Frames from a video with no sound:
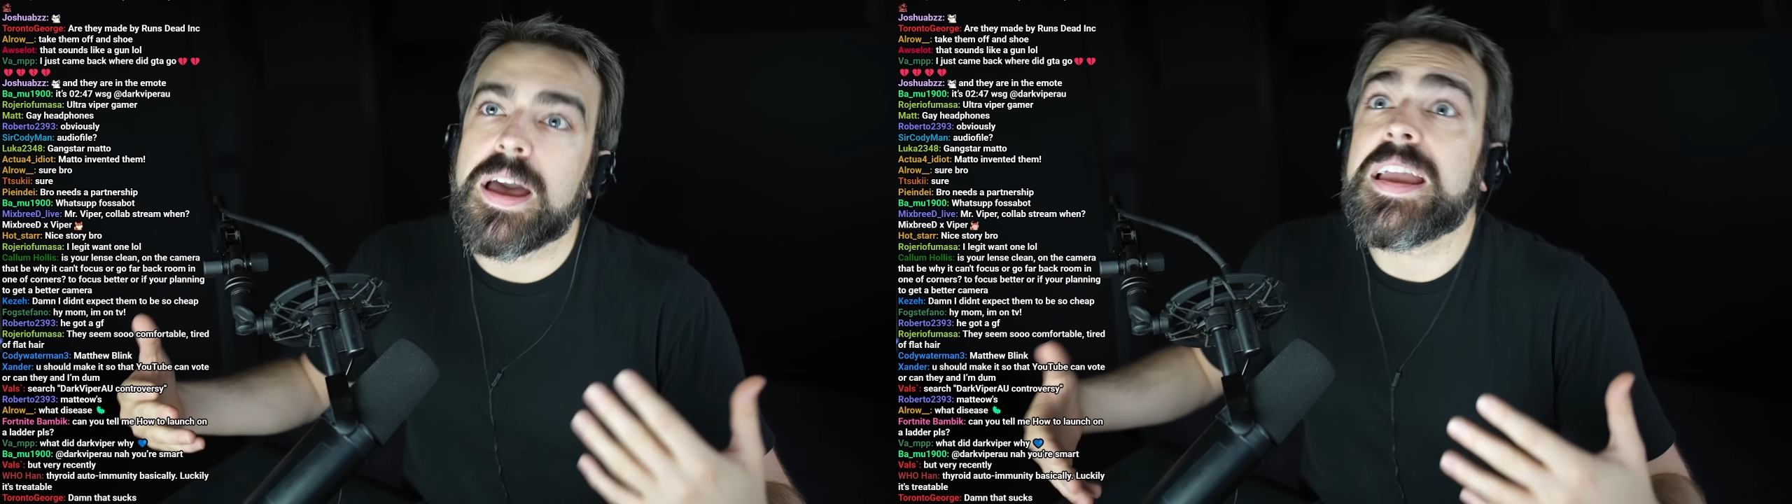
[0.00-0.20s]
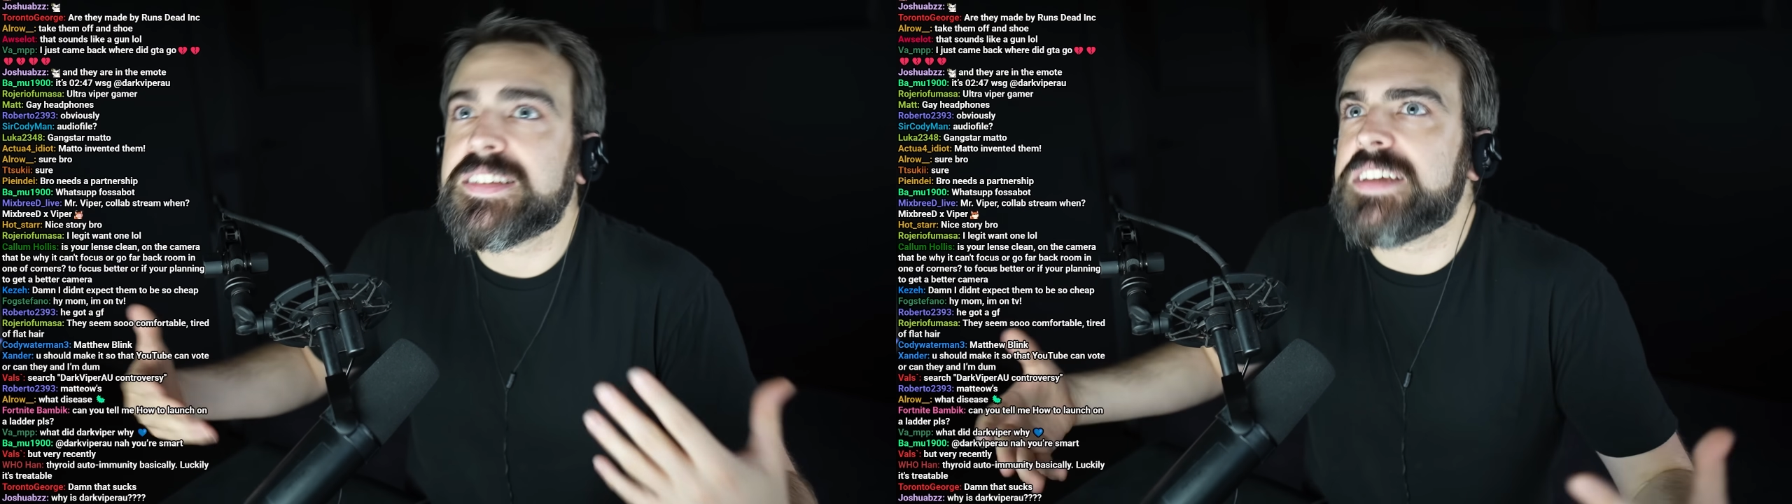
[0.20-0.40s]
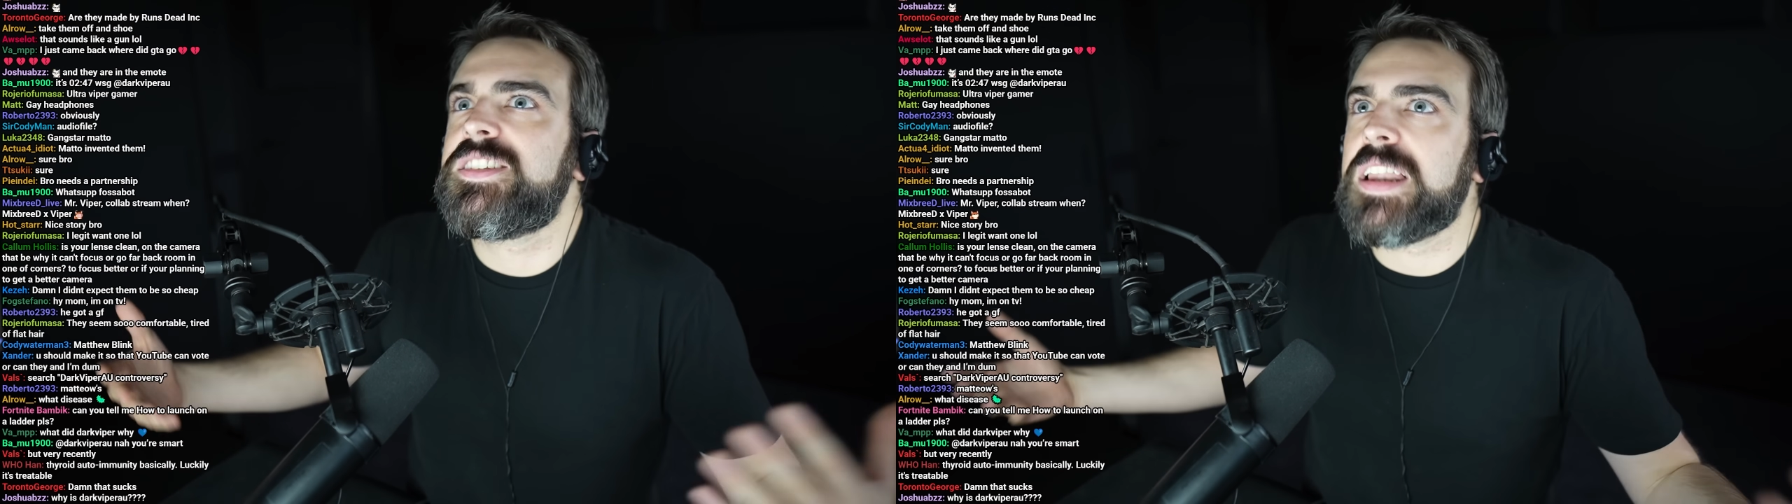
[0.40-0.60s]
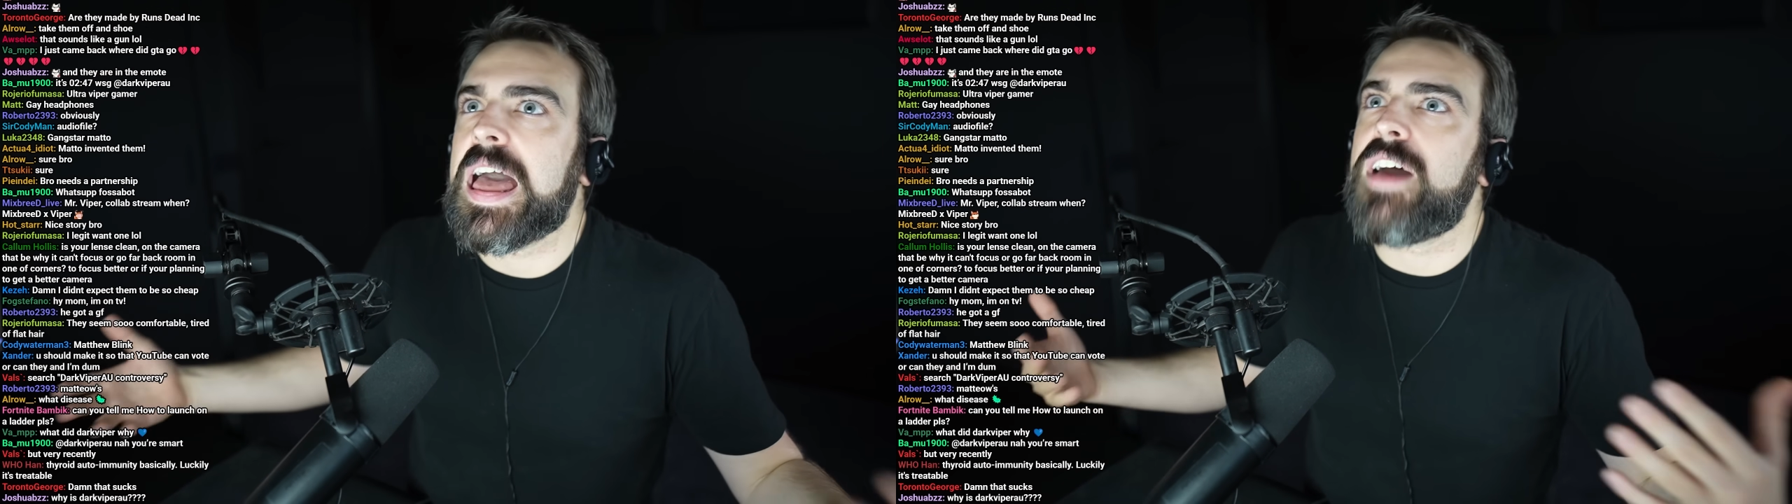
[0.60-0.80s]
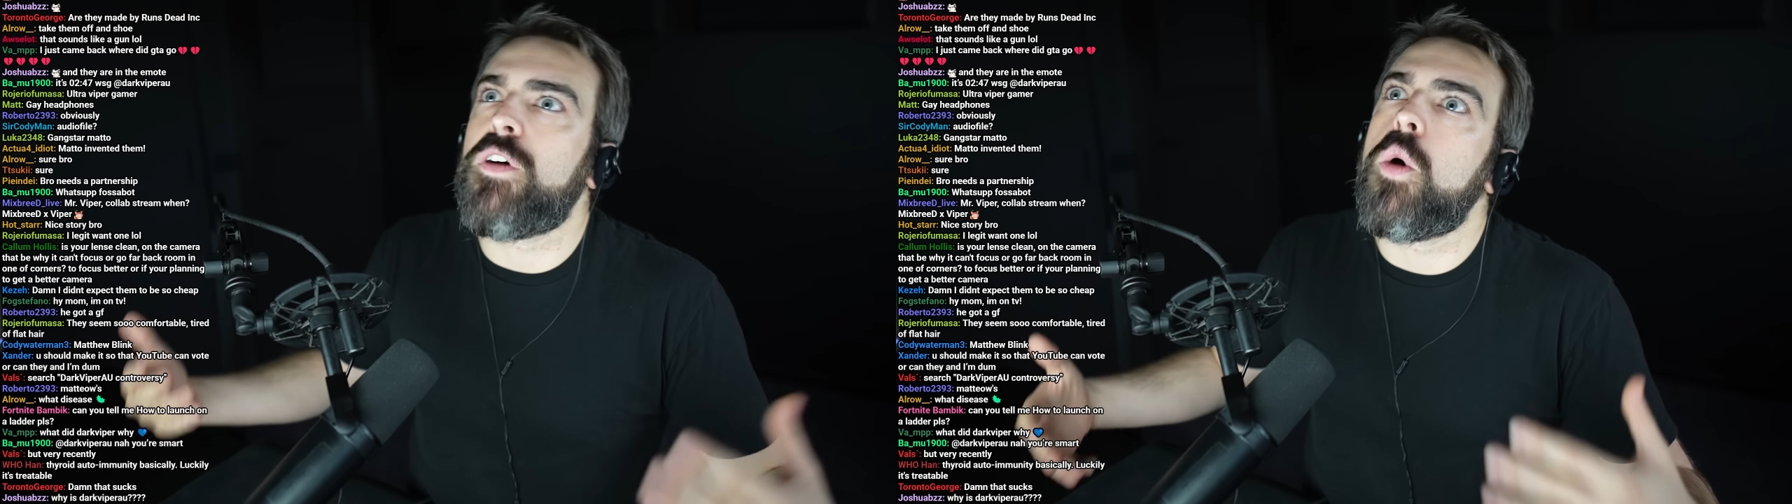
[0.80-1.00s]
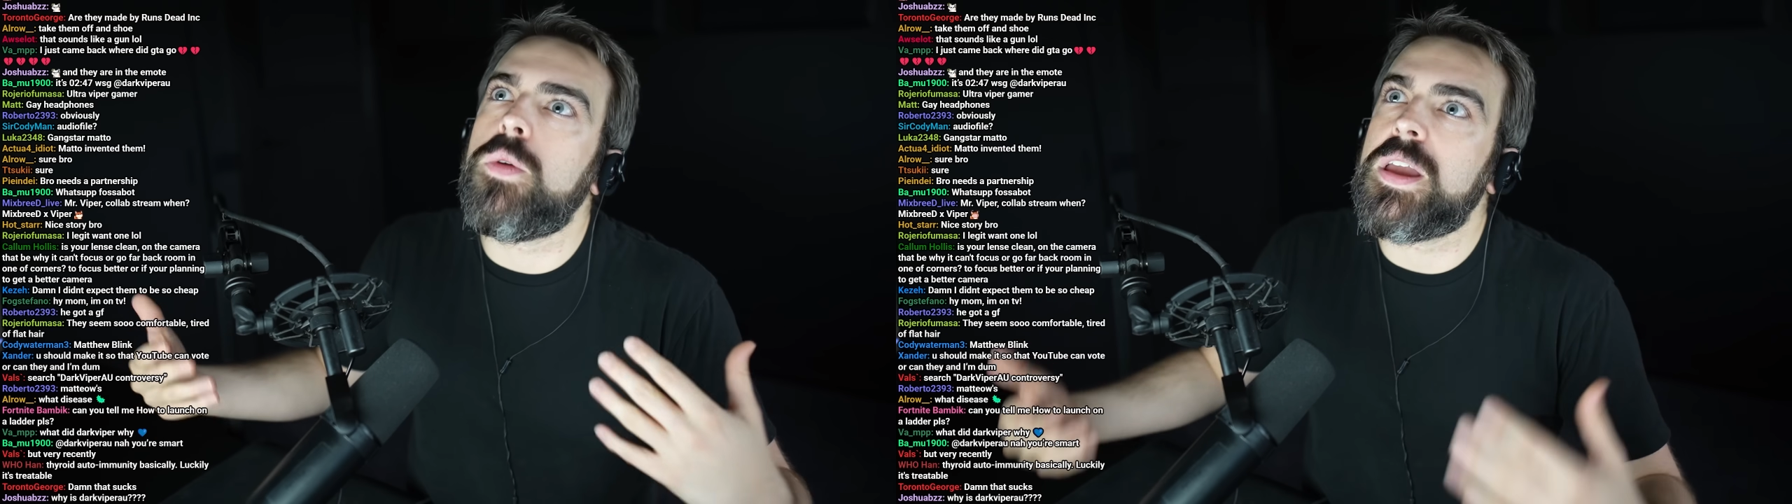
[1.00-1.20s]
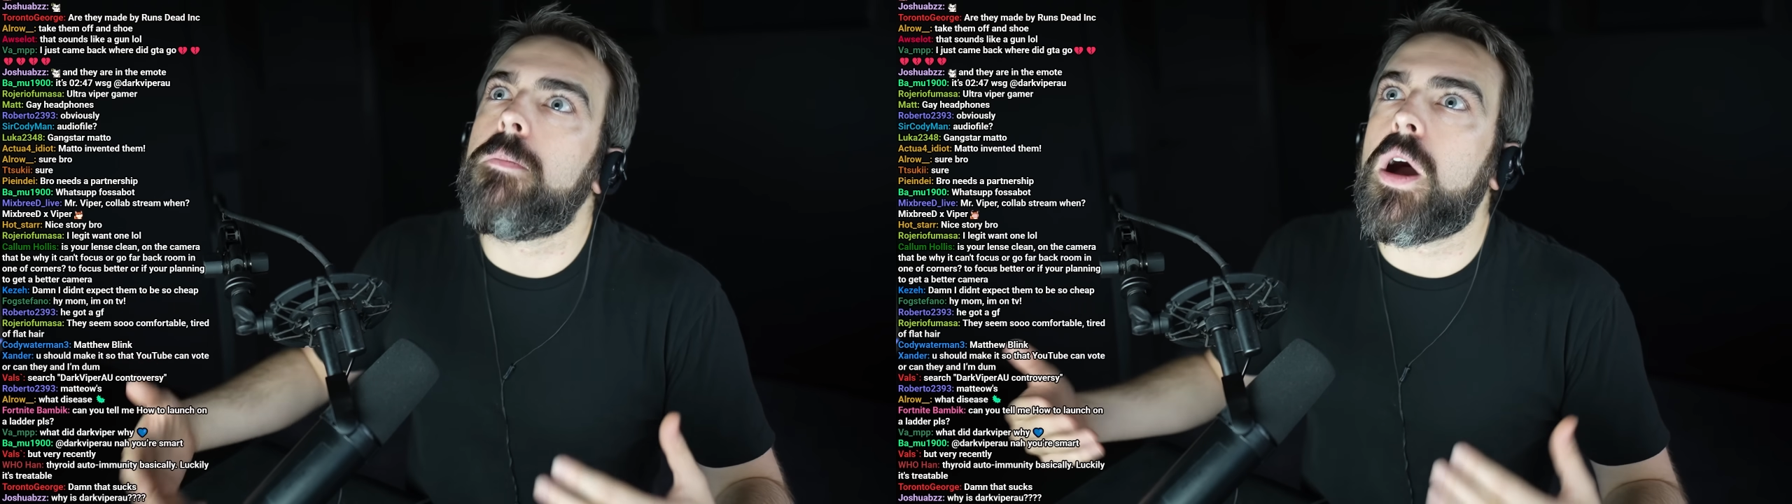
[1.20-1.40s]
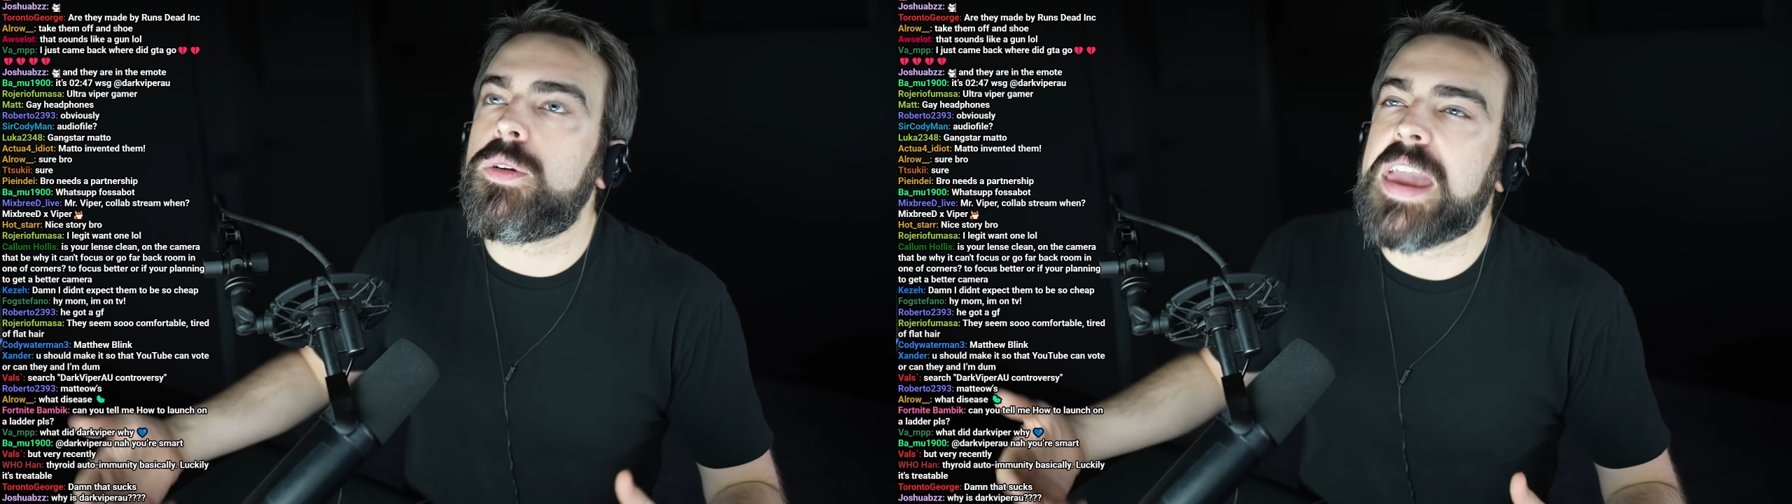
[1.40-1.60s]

I guess I still have only a mild